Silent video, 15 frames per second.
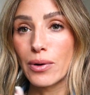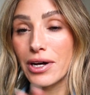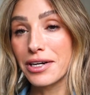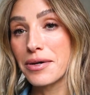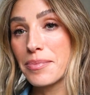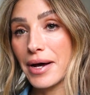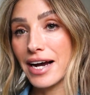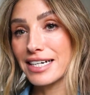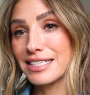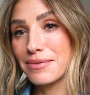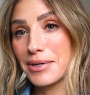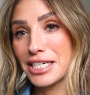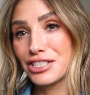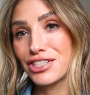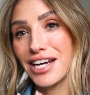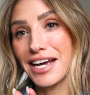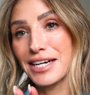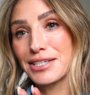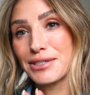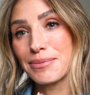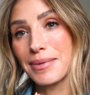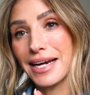Welcome back to my
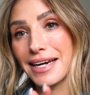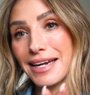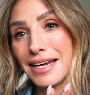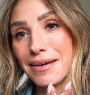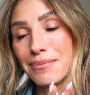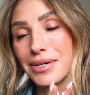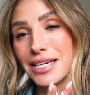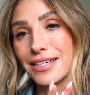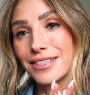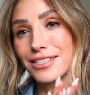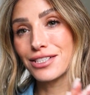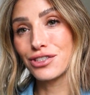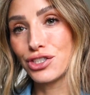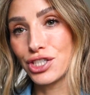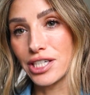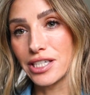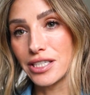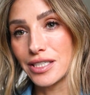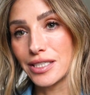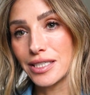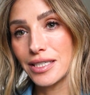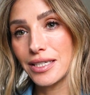channel. My name is
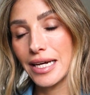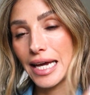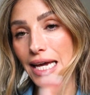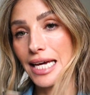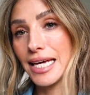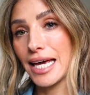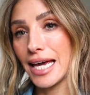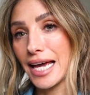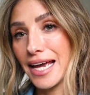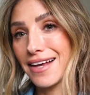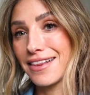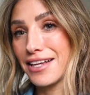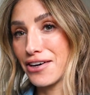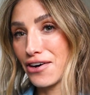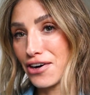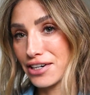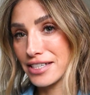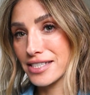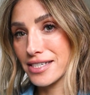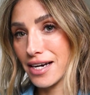Jill, aka the August